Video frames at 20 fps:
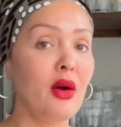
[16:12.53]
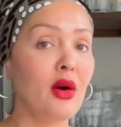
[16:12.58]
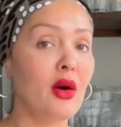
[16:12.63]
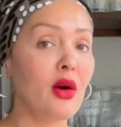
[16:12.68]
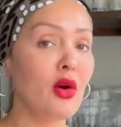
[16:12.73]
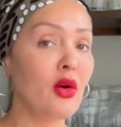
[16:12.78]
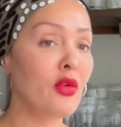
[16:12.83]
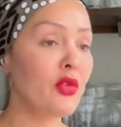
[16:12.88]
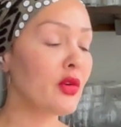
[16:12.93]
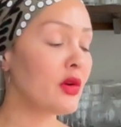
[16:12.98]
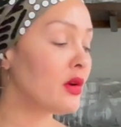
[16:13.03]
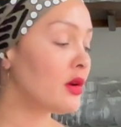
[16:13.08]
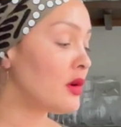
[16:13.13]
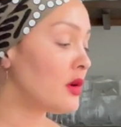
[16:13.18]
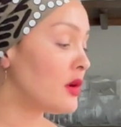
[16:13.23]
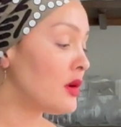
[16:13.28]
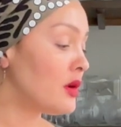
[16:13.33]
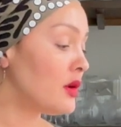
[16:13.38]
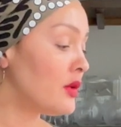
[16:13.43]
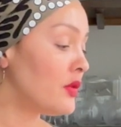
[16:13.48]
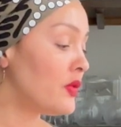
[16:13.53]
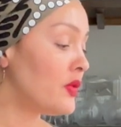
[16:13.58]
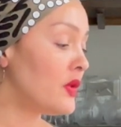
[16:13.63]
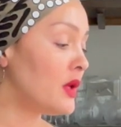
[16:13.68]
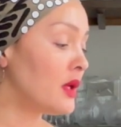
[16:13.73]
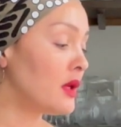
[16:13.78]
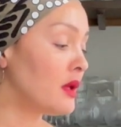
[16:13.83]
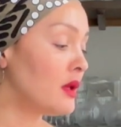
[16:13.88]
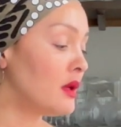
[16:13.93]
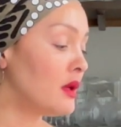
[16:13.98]
over
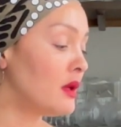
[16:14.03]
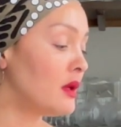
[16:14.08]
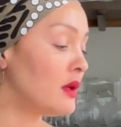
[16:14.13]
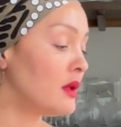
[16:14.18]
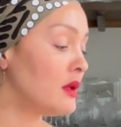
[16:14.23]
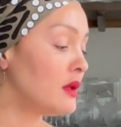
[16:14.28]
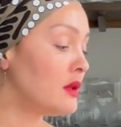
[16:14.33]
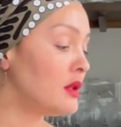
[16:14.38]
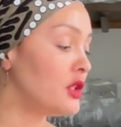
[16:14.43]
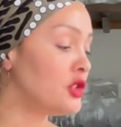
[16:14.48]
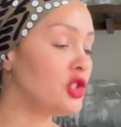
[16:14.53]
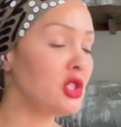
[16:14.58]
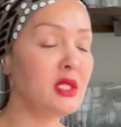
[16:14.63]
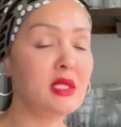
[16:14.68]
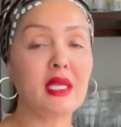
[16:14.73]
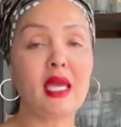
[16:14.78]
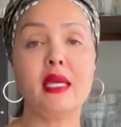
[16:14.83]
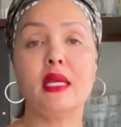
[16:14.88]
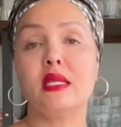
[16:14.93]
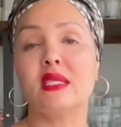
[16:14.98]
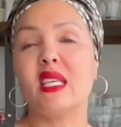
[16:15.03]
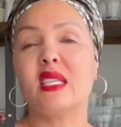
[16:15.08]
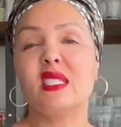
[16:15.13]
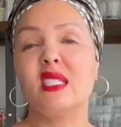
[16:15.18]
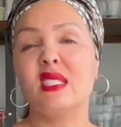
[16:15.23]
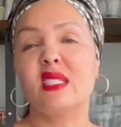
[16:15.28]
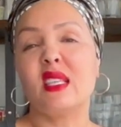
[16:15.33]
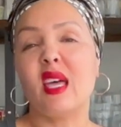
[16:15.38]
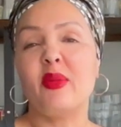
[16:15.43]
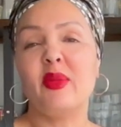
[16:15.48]
the cheesecake, because that's
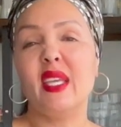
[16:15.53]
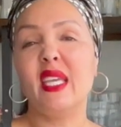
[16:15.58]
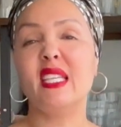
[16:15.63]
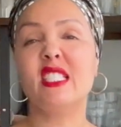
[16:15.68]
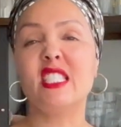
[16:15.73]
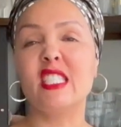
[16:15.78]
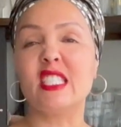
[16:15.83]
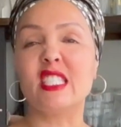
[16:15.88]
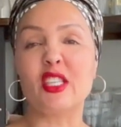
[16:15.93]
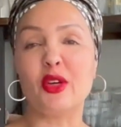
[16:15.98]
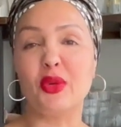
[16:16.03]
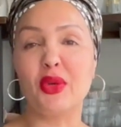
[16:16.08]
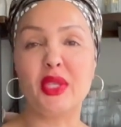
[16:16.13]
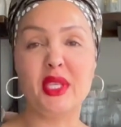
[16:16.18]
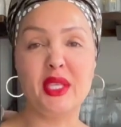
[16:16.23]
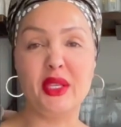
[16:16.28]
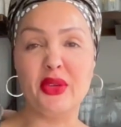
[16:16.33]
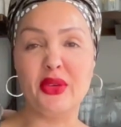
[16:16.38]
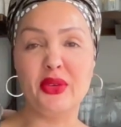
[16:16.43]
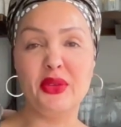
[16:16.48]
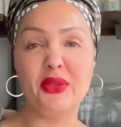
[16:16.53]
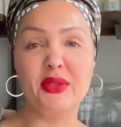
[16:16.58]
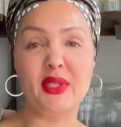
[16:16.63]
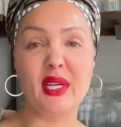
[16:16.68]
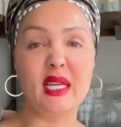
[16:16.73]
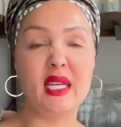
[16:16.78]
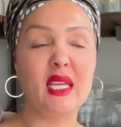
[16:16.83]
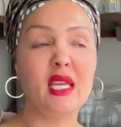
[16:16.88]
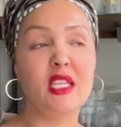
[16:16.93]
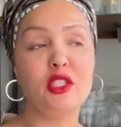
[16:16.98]
just, it's just so cute,
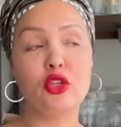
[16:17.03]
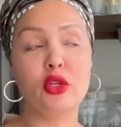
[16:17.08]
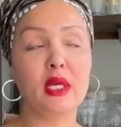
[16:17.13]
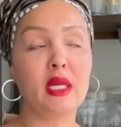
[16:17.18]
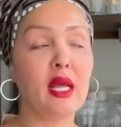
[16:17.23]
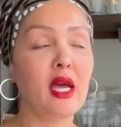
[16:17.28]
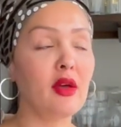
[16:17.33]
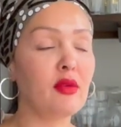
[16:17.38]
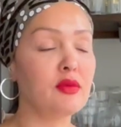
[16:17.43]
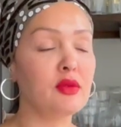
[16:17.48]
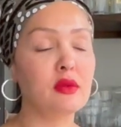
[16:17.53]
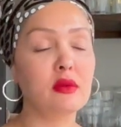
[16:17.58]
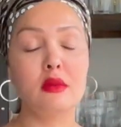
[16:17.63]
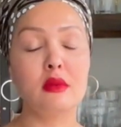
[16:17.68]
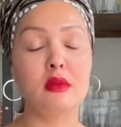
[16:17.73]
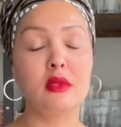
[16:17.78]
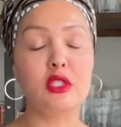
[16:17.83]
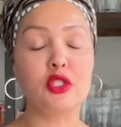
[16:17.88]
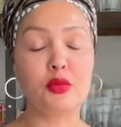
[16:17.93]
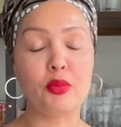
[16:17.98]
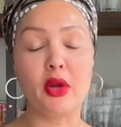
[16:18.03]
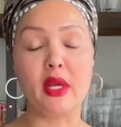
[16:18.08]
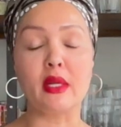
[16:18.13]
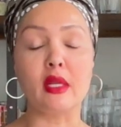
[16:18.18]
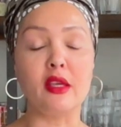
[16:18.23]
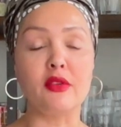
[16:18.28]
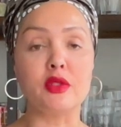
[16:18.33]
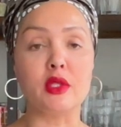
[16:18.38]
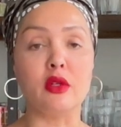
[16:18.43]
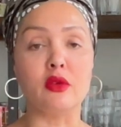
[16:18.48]
right? And you're gonna have the spread
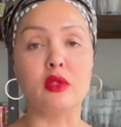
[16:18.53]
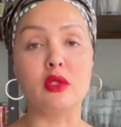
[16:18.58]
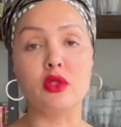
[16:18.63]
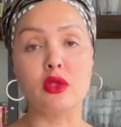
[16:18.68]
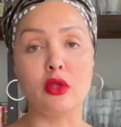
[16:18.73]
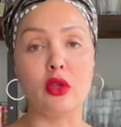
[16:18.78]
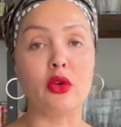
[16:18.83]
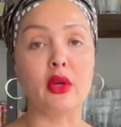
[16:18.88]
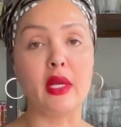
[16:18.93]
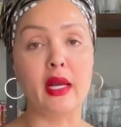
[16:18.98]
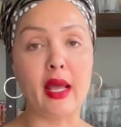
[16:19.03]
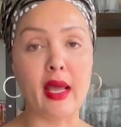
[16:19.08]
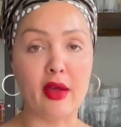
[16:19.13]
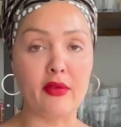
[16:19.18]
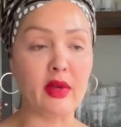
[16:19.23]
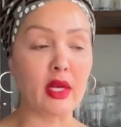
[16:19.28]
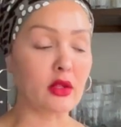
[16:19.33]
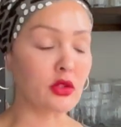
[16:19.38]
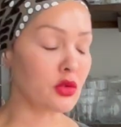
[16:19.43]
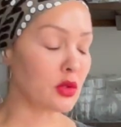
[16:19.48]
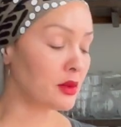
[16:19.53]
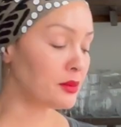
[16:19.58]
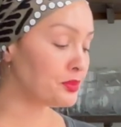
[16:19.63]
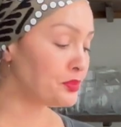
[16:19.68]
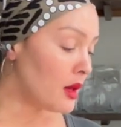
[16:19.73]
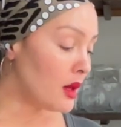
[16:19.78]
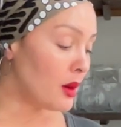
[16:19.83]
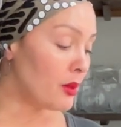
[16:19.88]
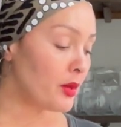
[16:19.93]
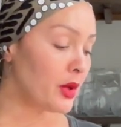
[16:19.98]
left over, so you're gonna have extra.
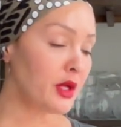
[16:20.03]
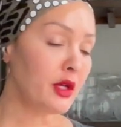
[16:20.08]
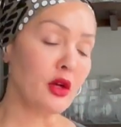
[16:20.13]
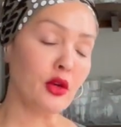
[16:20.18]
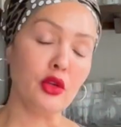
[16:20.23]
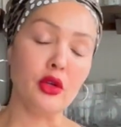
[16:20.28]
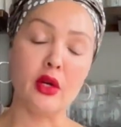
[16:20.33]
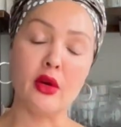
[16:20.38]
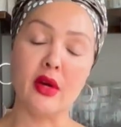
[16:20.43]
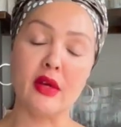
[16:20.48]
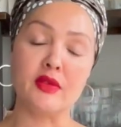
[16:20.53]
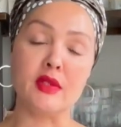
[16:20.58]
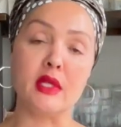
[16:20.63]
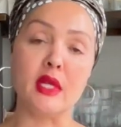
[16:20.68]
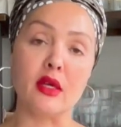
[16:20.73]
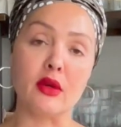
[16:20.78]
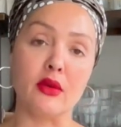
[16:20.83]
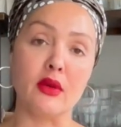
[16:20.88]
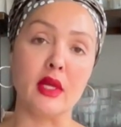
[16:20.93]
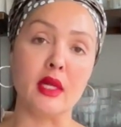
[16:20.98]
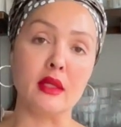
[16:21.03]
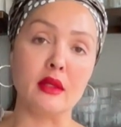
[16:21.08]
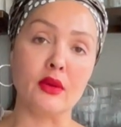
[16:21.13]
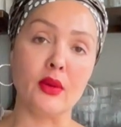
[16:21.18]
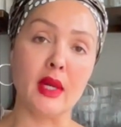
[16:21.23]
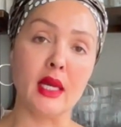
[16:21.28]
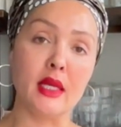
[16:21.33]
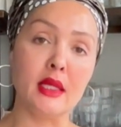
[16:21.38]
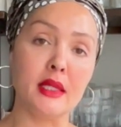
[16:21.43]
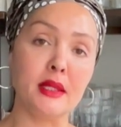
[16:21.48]
But no, you don't have to decorate it the
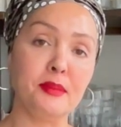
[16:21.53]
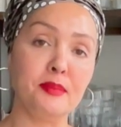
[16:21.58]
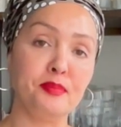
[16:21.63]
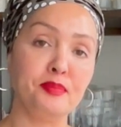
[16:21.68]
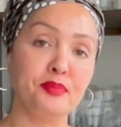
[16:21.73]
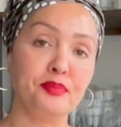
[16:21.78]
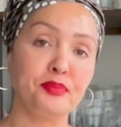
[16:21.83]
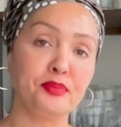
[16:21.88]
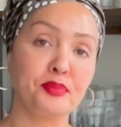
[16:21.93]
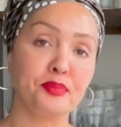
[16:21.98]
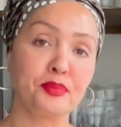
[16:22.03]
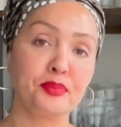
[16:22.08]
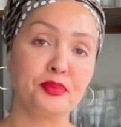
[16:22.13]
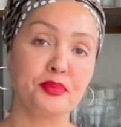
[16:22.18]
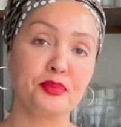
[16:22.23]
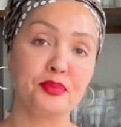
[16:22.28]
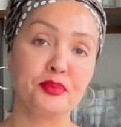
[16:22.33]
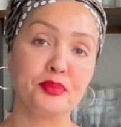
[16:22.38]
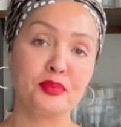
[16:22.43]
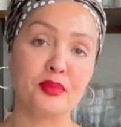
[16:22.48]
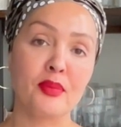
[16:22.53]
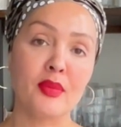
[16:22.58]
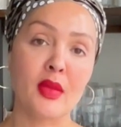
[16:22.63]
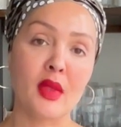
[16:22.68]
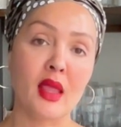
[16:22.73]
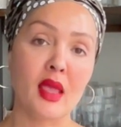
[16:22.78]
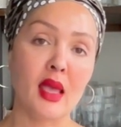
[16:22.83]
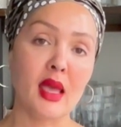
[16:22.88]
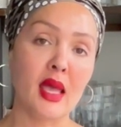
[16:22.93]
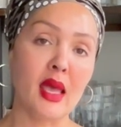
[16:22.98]
way I did.
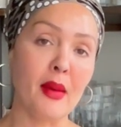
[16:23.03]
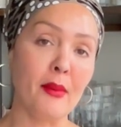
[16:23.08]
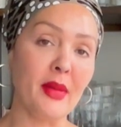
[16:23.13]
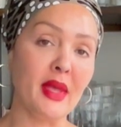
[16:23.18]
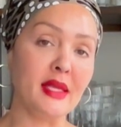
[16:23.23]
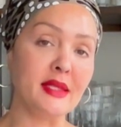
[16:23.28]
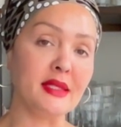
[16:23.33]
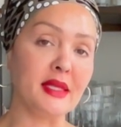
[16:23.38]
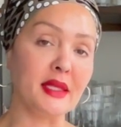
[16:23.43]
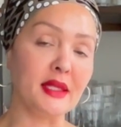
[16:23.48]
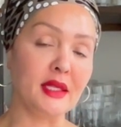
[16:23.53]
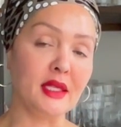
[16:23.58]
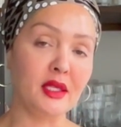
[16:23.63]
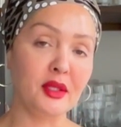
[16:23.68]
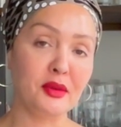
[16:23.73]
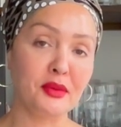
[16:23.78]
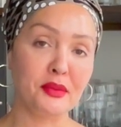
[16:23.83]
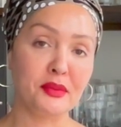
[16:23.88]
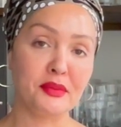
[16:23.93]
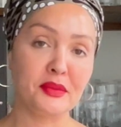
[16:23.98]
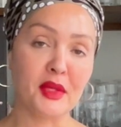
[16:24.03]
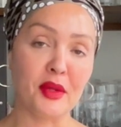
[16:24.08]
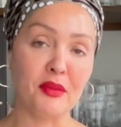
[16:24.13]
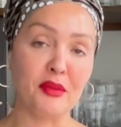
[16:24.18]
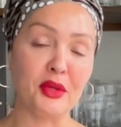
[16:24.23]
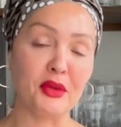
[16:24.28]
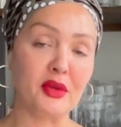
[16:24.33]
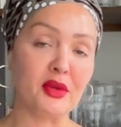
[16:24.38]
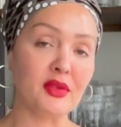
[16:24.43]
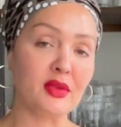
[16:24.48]
Amazingly and
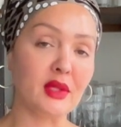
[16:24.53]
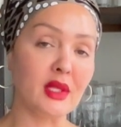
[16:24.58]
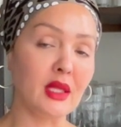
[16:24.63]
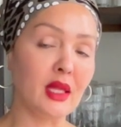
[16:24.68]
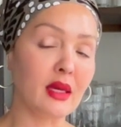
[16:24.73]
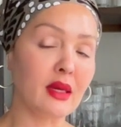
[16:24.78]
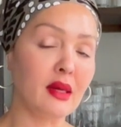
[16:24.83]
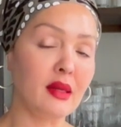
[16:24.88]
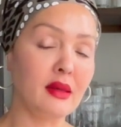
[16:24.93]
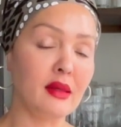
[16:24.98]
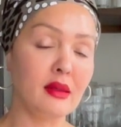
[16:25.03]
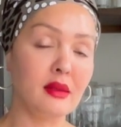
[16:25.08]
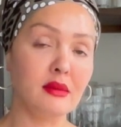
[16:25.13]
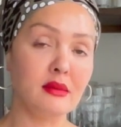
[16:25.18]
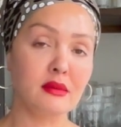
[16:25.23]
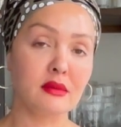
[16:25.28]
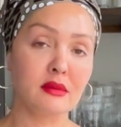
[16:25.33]
beautifully, like I did.